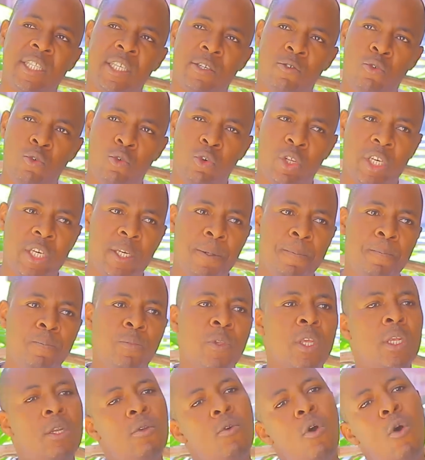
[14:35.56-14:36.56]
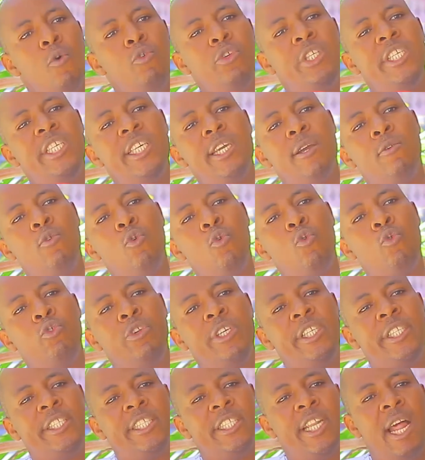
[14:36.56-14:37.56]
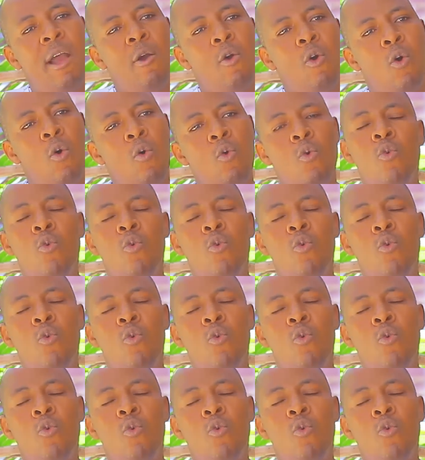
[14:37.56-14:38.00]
degree niwo ugiye gukurikiraho